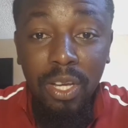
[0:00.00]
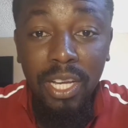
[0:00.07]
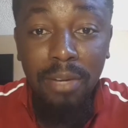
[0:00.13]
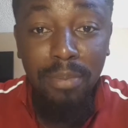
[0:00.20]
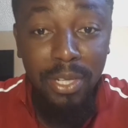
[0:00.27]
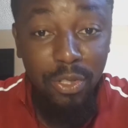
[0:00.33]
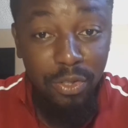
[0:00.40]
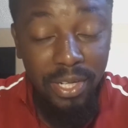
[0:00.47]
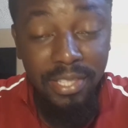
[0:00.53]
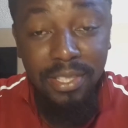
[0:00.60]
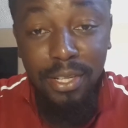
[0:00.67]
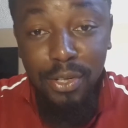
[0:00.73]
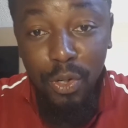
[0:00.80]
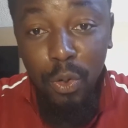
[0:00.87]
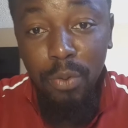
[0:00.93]
I got my
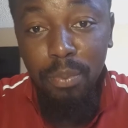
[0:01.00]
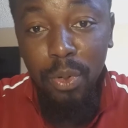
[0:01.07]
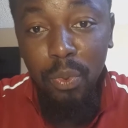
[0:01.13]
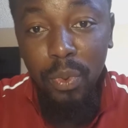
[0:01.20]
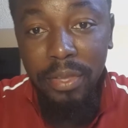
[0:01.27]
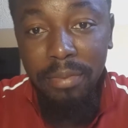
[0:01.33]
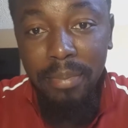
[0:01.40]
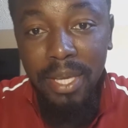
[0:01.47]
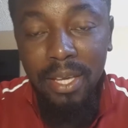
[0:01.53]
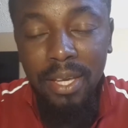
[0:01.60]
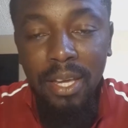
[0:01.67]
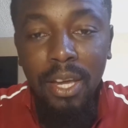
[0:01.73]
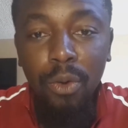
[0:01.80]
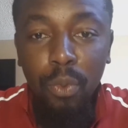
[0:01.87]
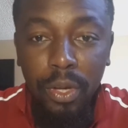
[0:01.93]
trusted notebook with me
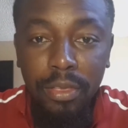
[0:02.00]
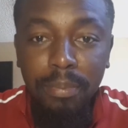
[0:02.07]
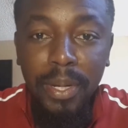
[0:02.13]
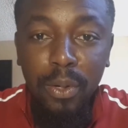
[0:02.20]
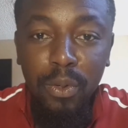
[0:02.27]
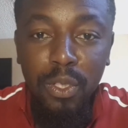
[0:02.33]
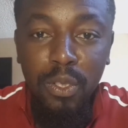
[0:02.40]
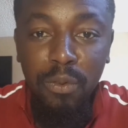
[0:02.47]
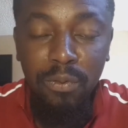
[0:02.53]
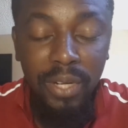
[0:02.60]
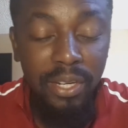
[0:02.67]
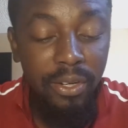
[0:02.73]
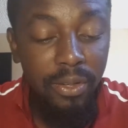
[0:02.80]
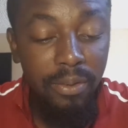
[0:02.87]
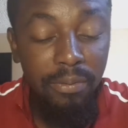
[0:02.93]
with my not so
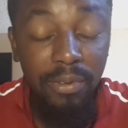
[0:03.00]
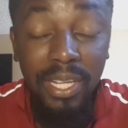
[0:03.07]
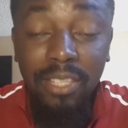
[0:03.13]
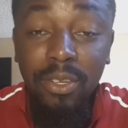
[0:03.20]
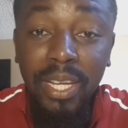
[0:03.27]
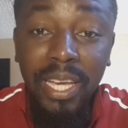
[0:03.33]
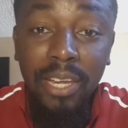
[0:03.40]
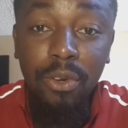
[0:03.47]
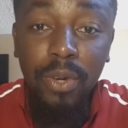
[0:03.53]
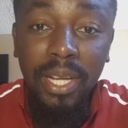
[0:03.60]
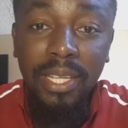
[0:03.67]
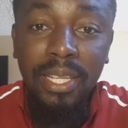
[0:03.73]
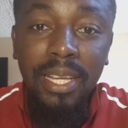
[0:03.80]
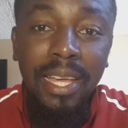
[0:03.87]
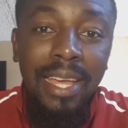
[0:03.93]
flattering
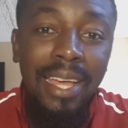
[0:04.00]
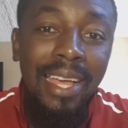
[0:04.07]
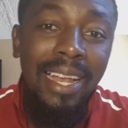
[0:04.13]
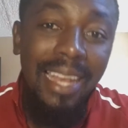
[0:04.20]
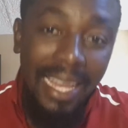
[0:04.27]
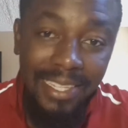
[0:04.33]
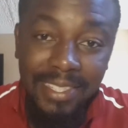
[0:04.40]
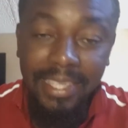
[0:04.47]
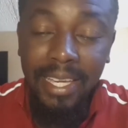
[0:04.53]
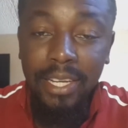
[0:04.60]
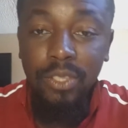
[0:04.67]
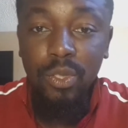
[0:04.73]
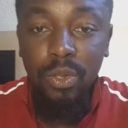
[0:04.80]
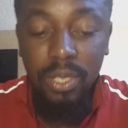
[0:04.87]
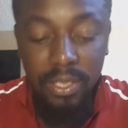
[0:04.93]
handwriting. Let's get
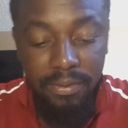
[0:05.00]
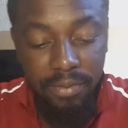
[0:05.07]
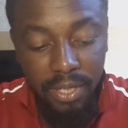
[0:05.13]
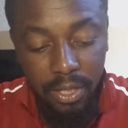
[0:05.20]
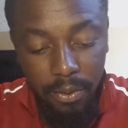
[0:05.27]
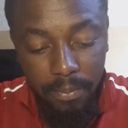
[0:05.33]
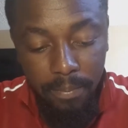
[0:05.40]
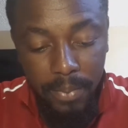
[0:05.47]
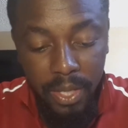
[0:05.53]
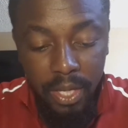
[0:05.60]
into this video.